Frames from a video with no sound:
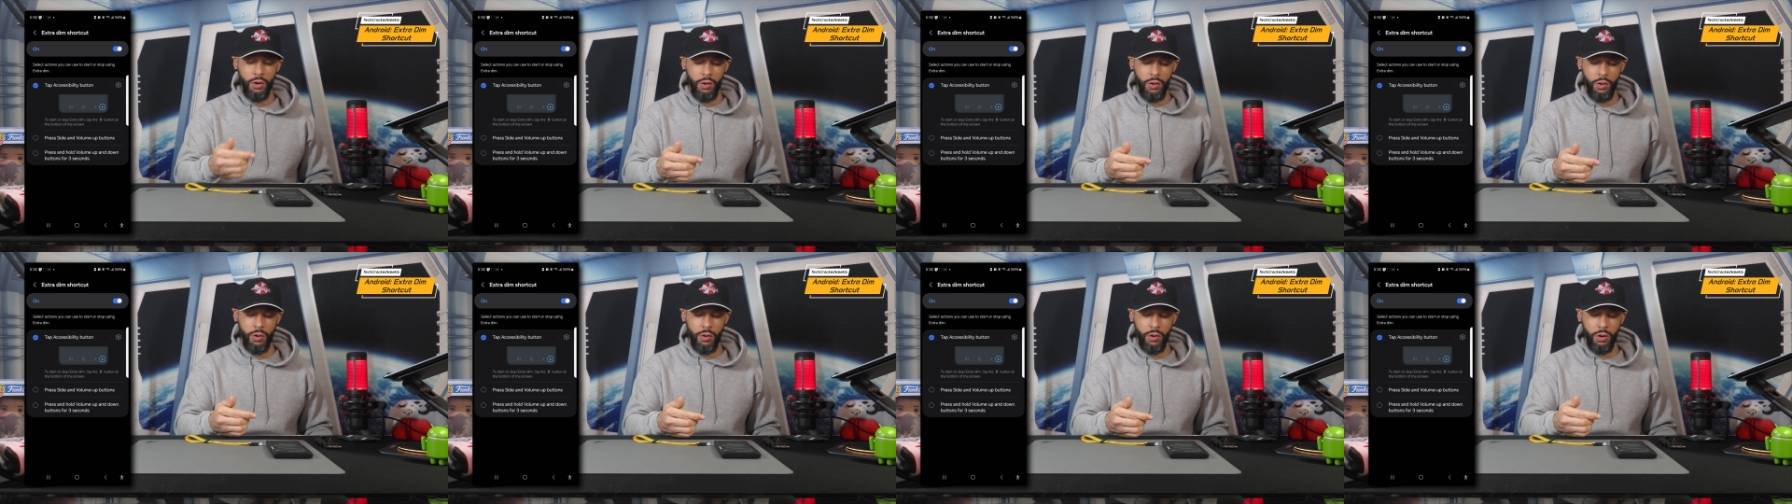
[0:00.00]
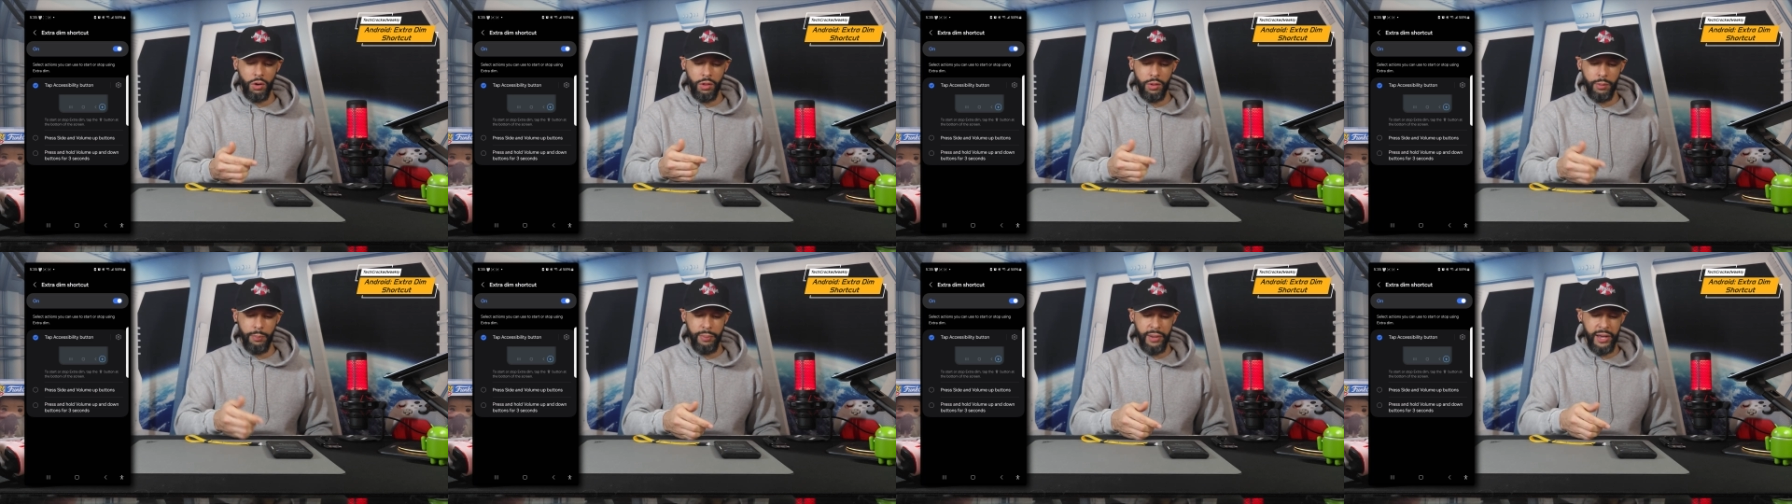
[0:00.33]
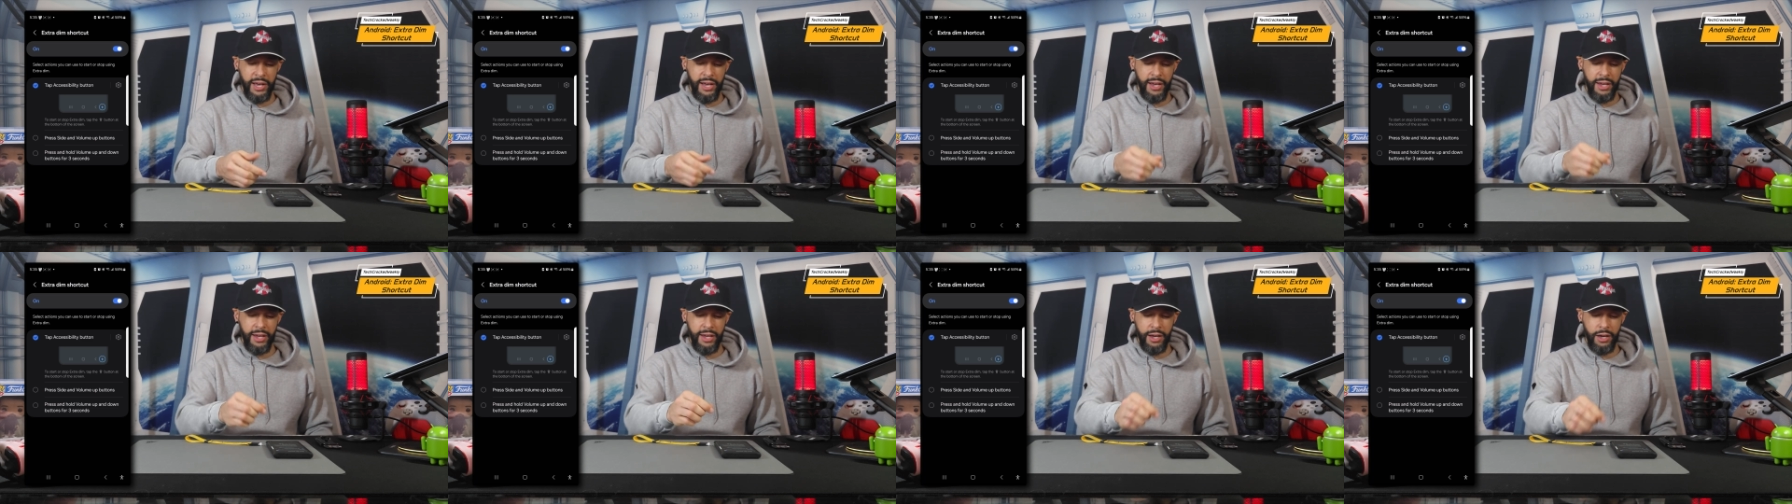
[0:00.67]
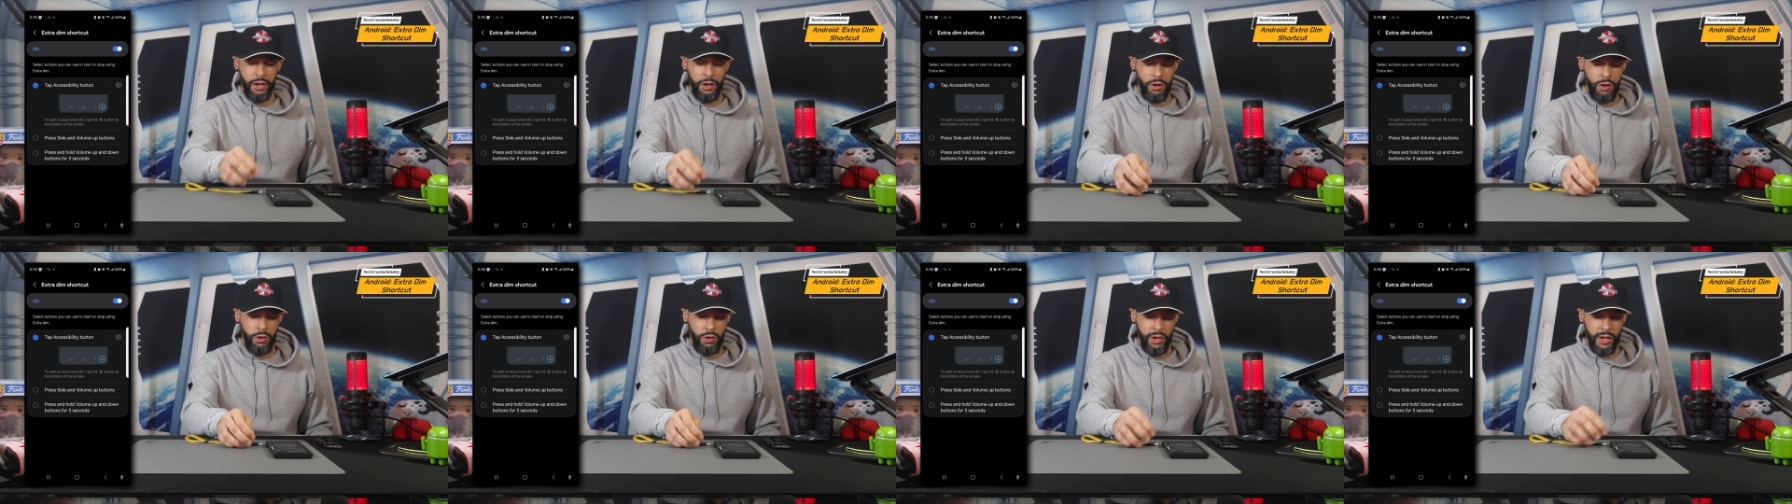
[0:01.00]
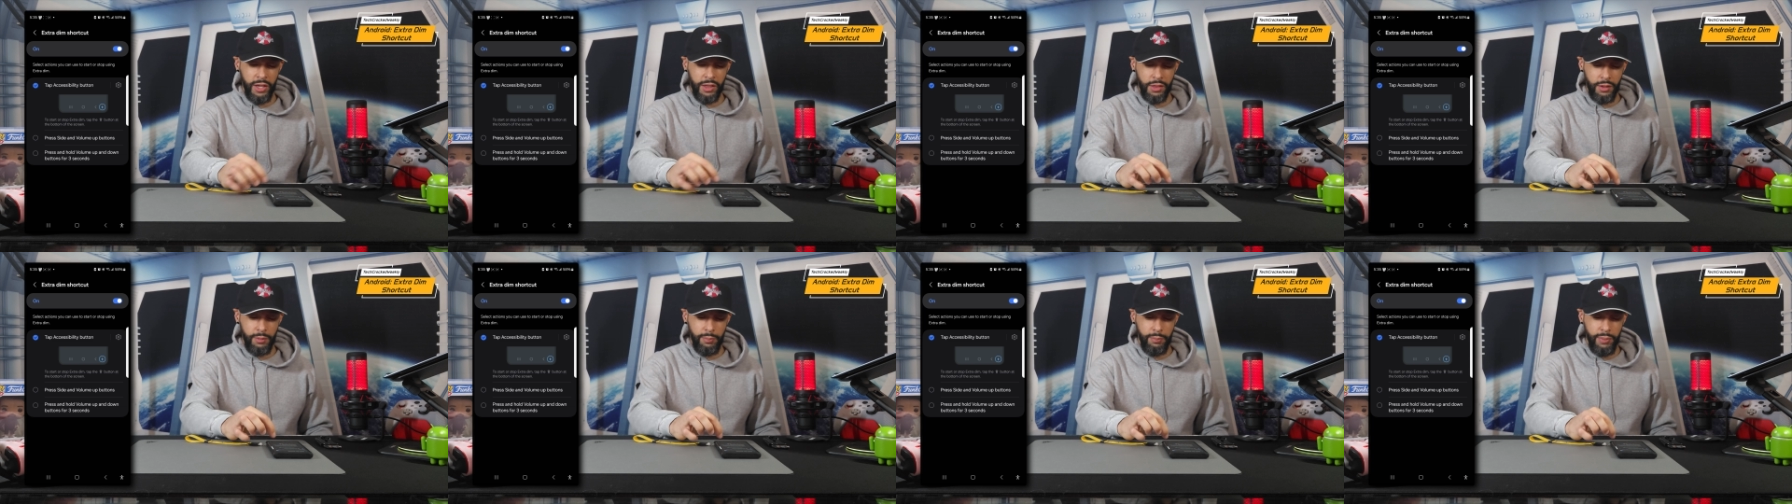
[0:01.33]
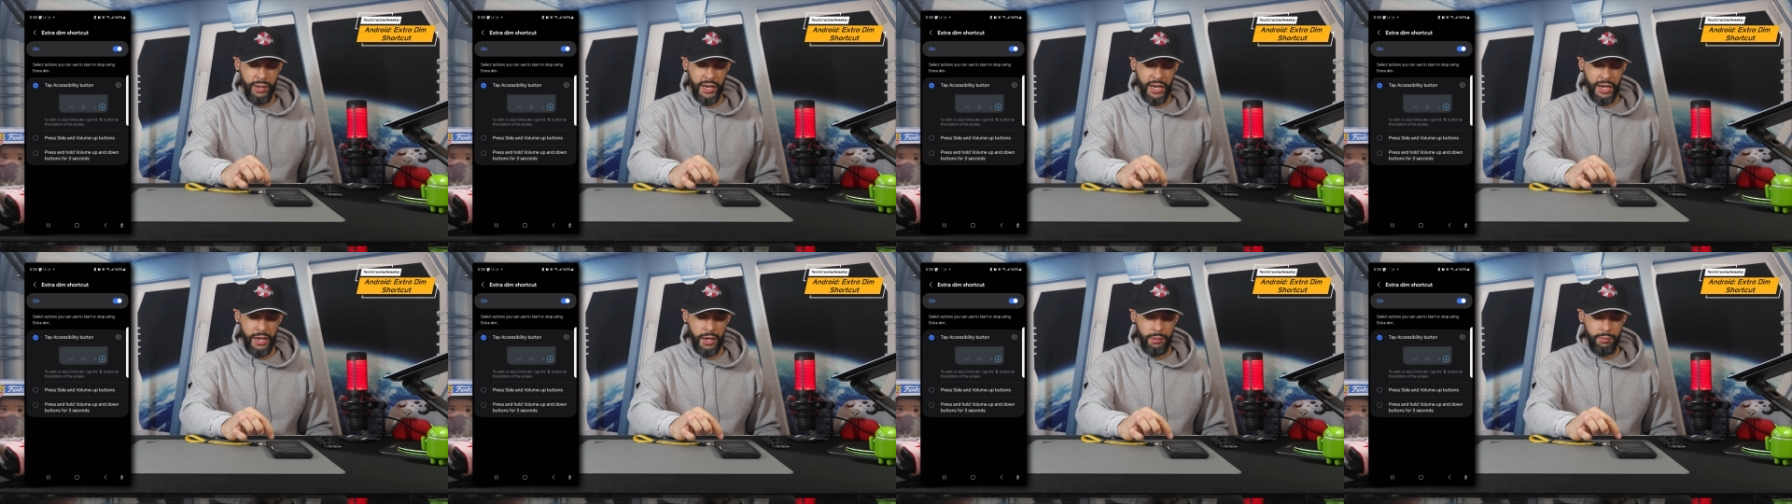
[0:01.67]
or the back arrow at the
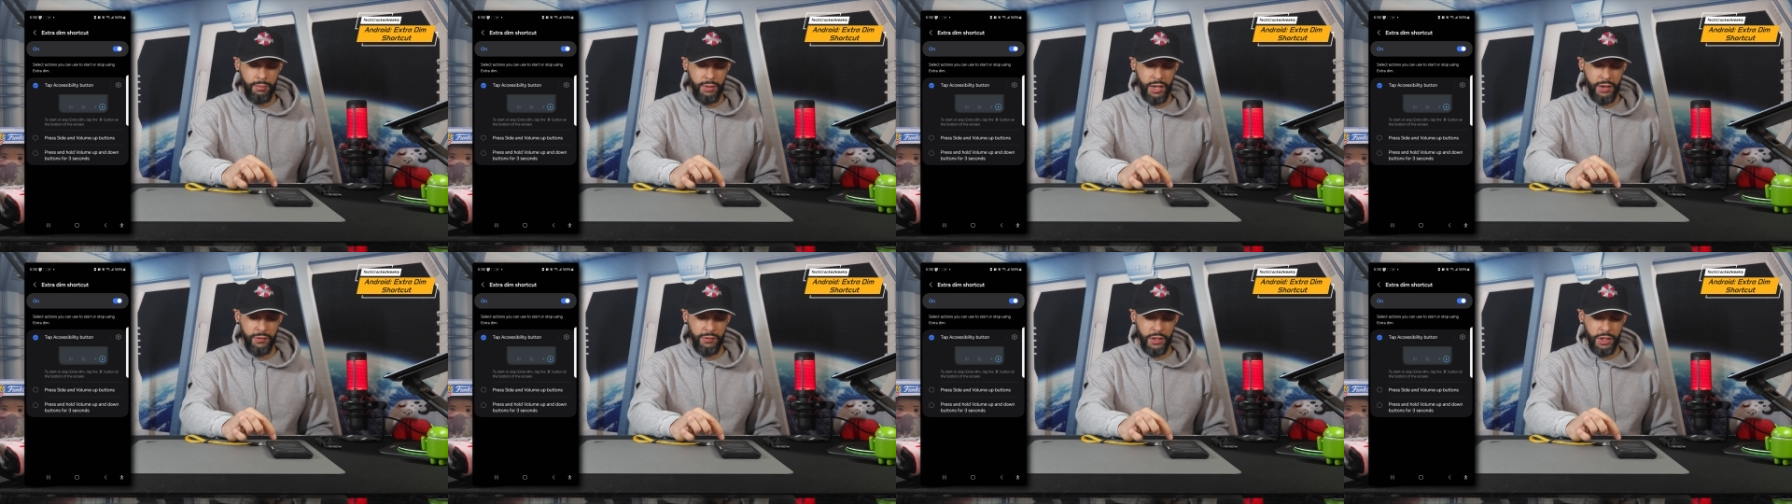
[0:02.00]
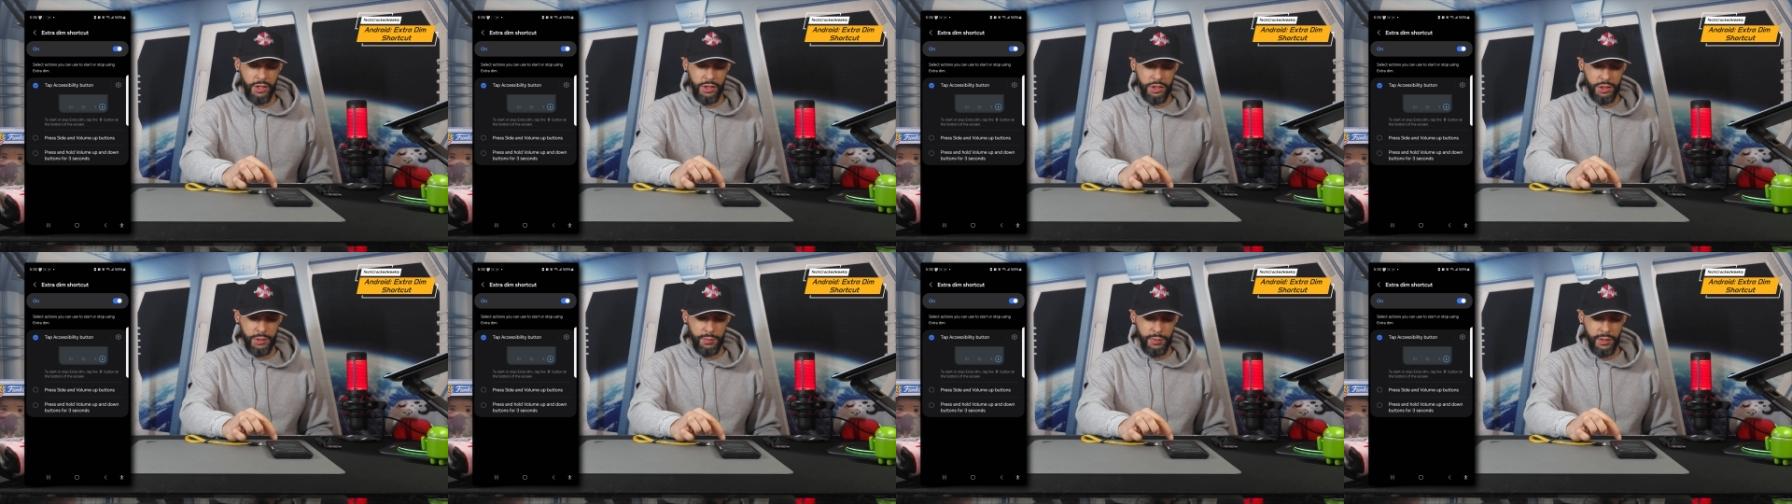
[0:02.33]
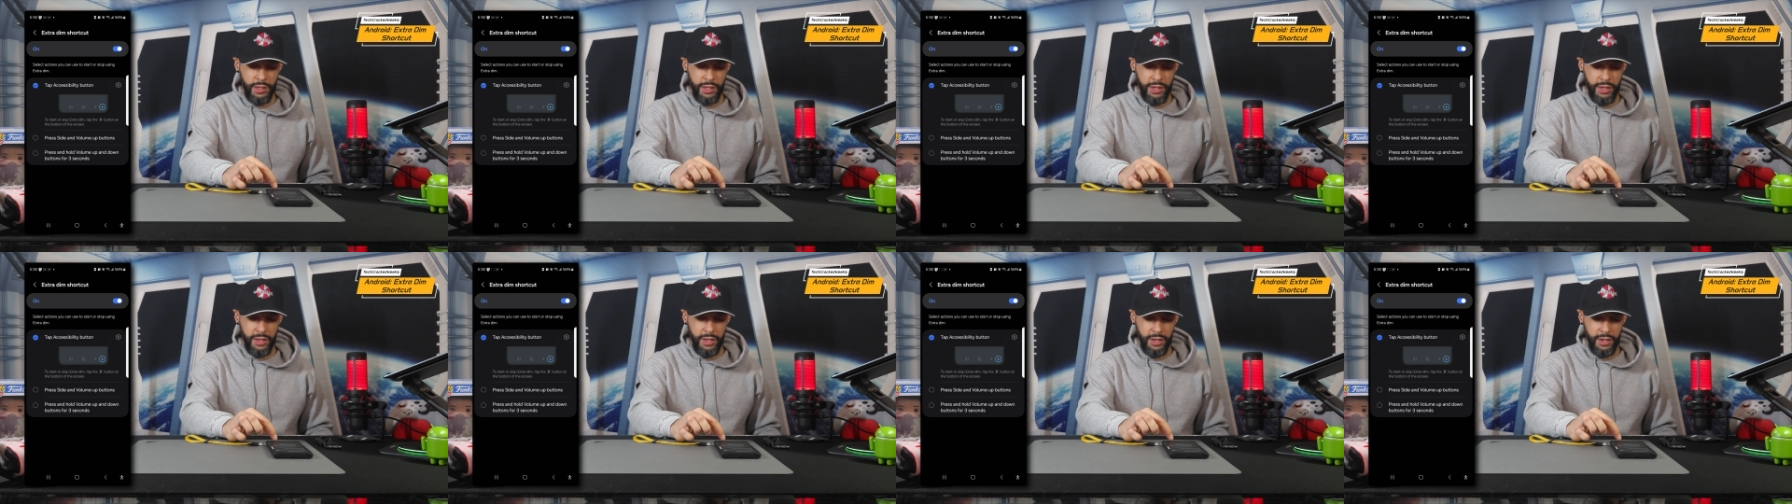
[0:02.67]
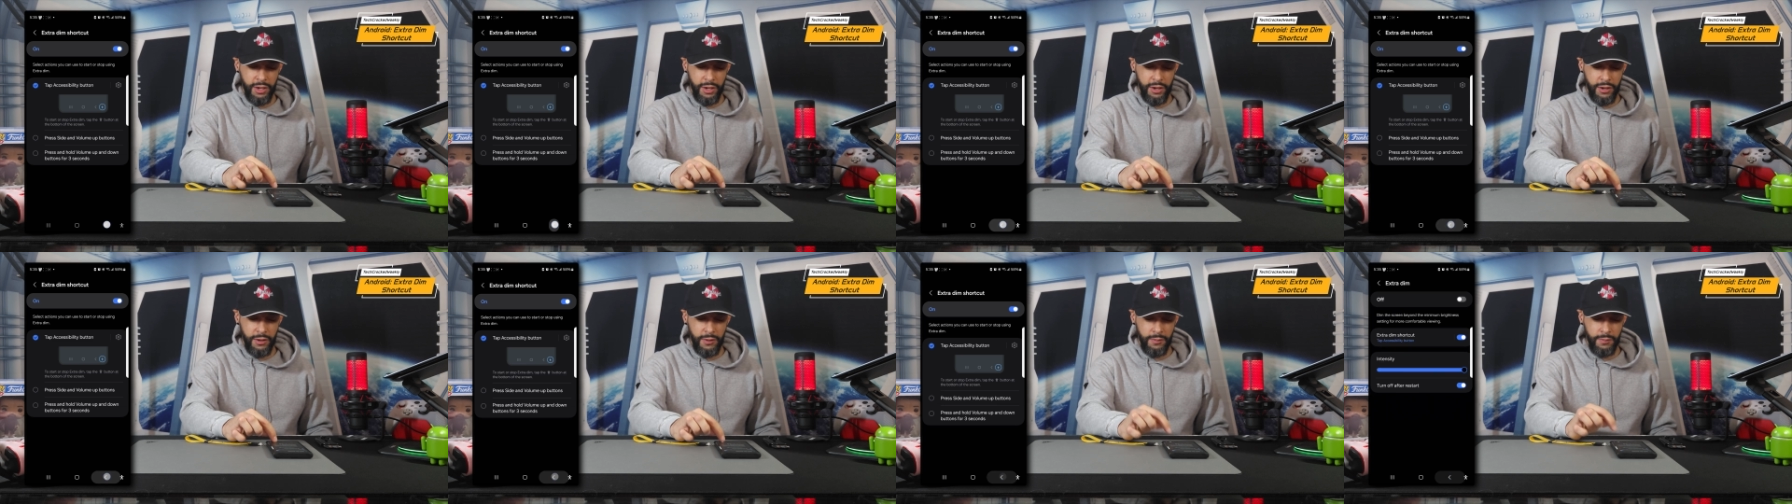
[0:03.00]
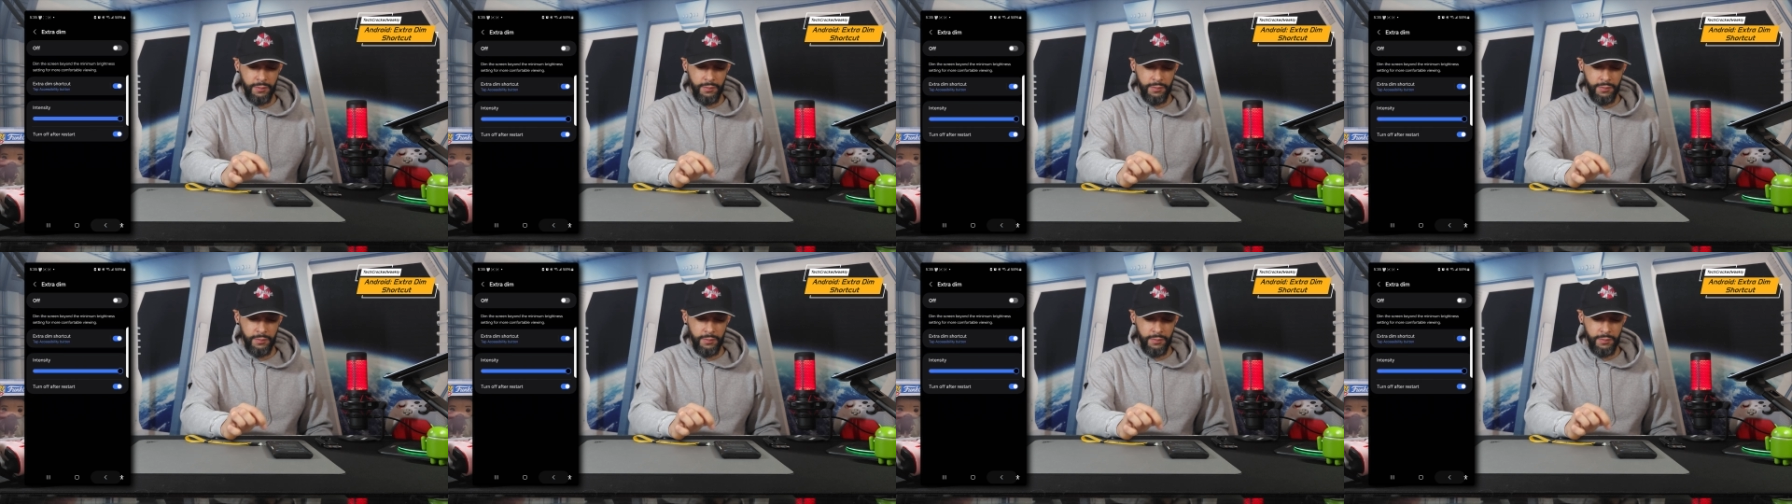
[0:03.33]
bottom of the display here.